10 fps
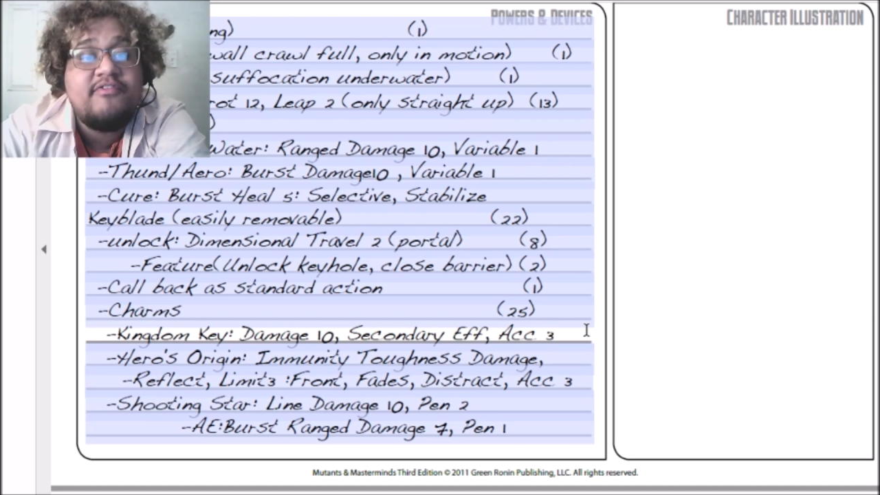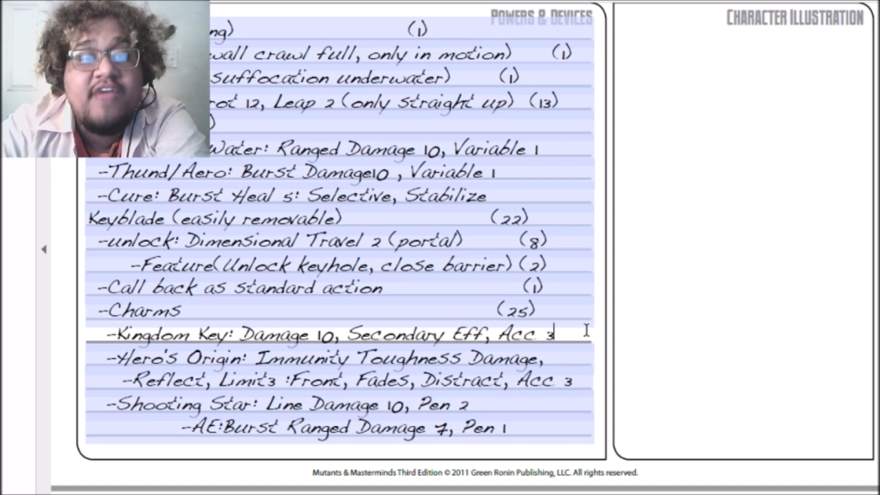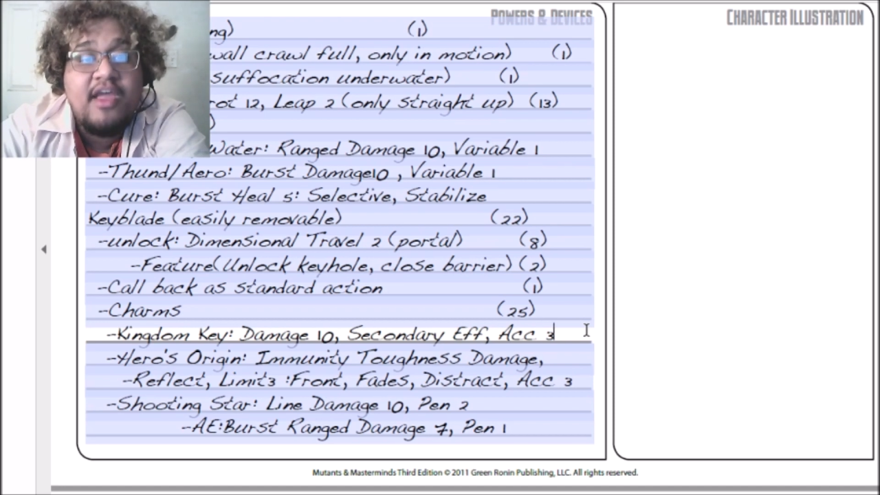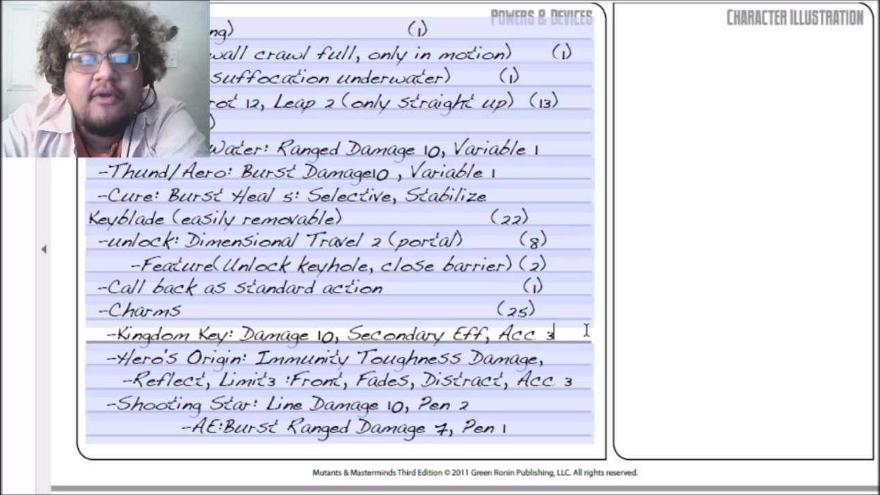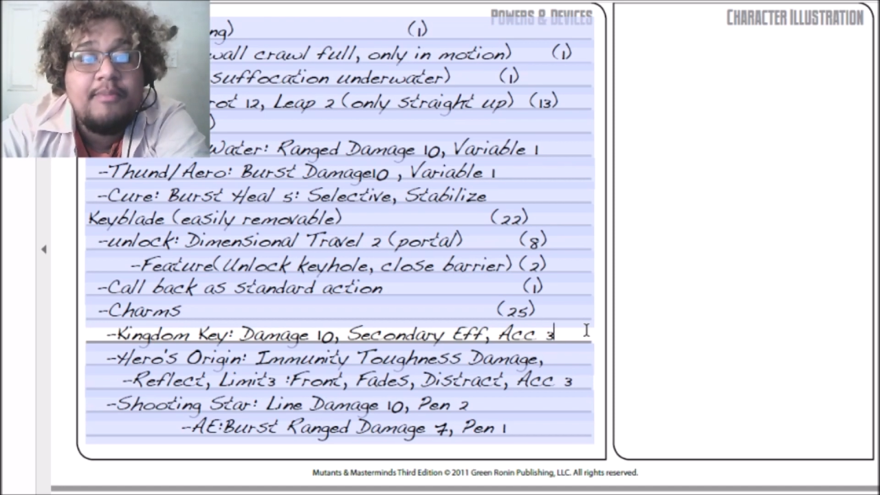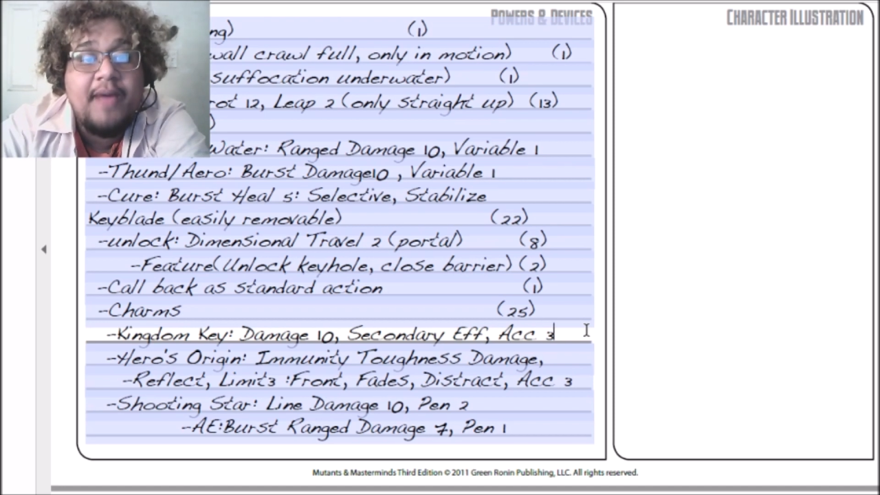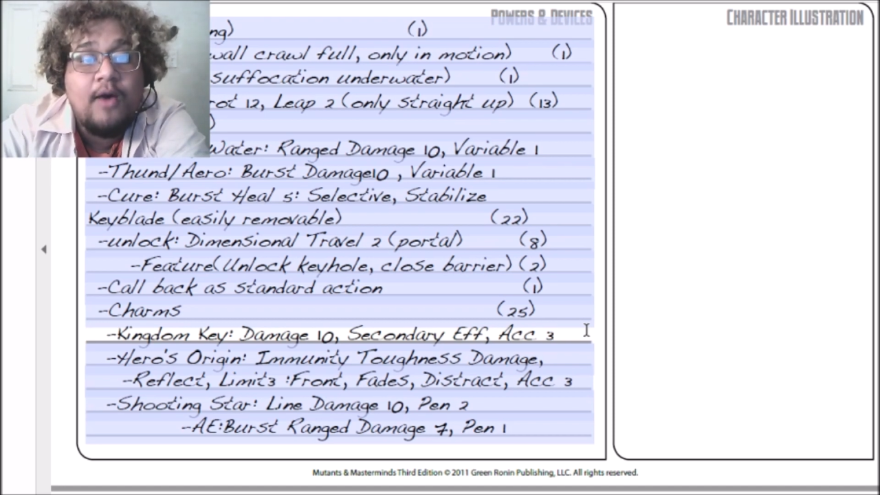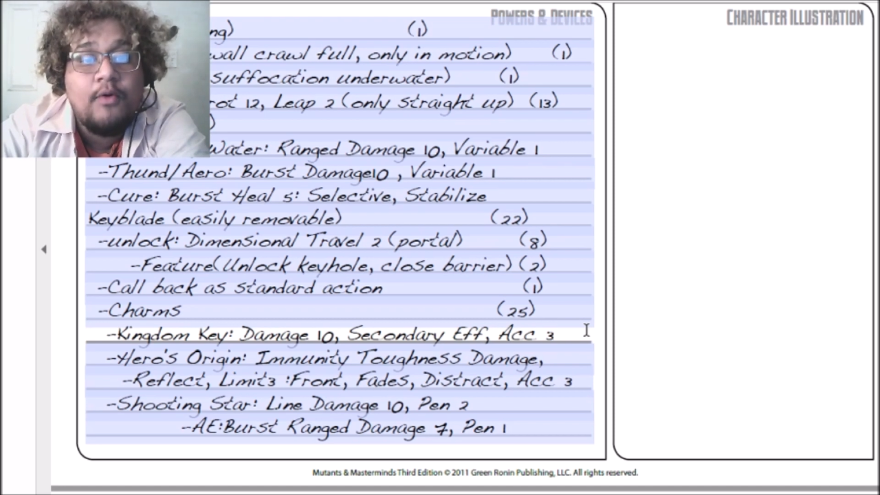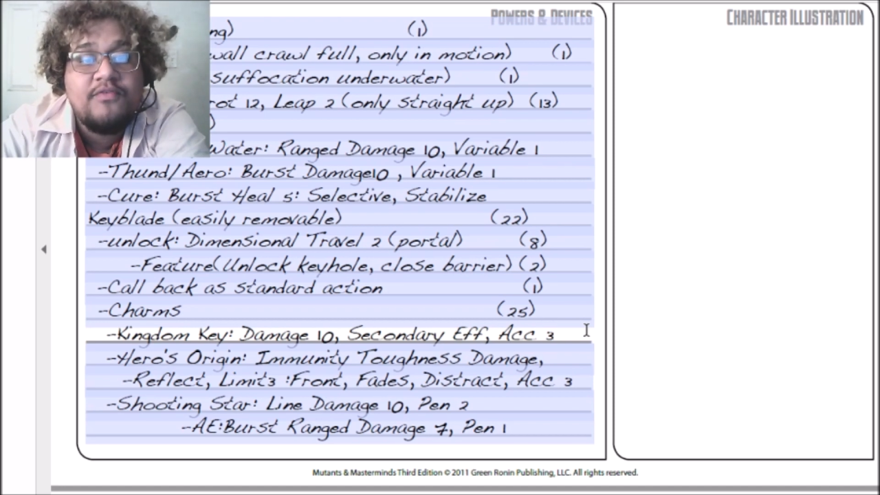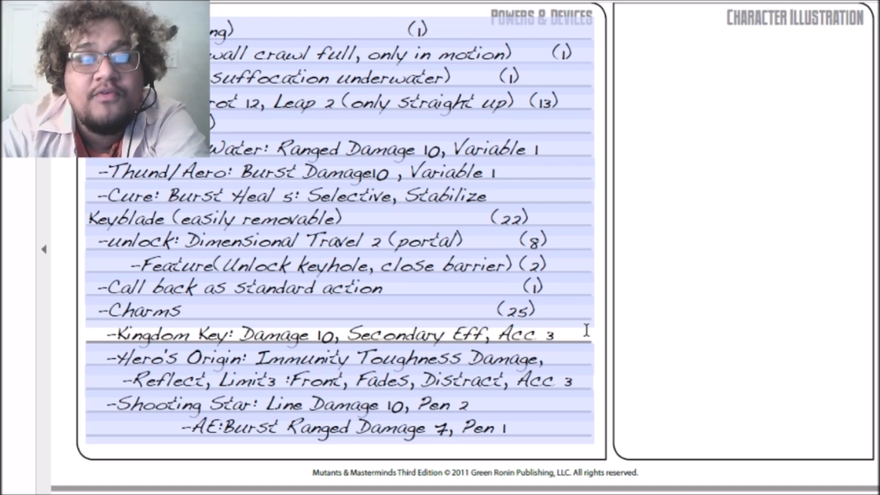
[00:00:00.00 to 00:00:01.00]
very
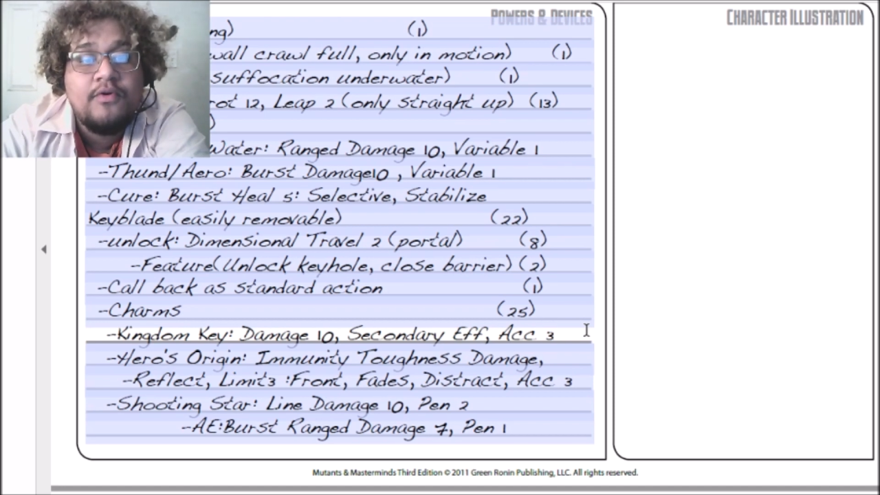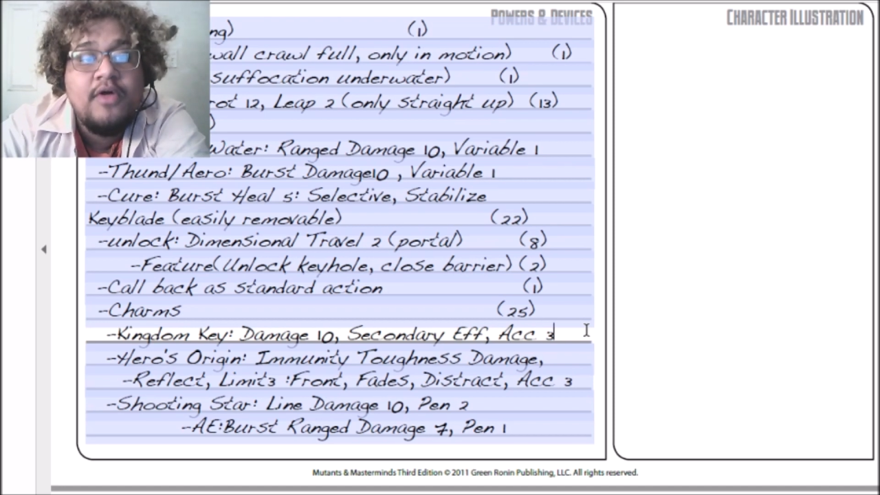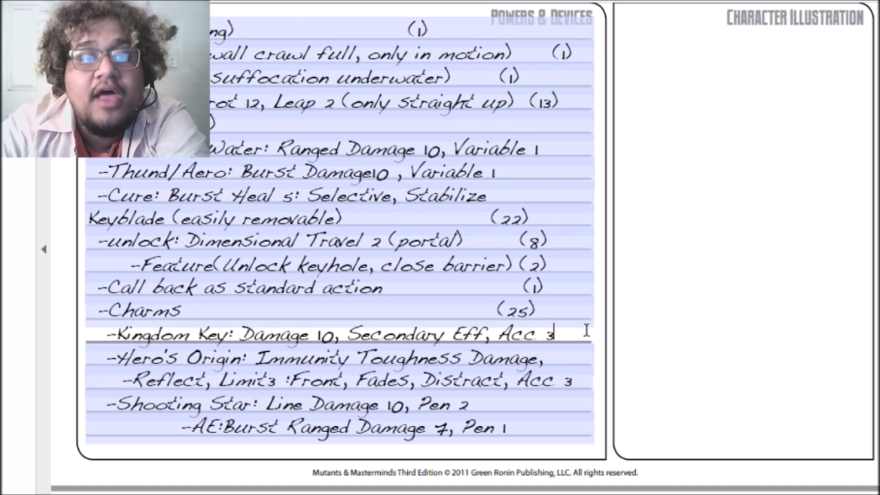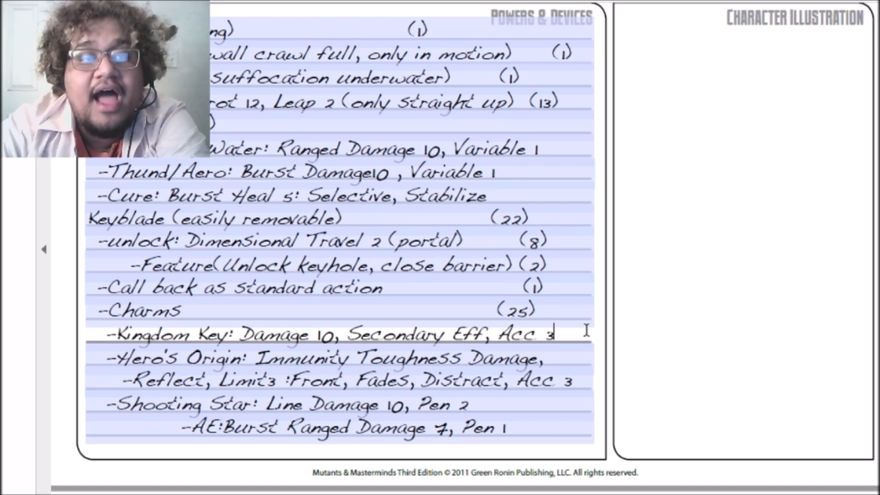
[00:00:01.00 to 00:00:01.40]
powerful.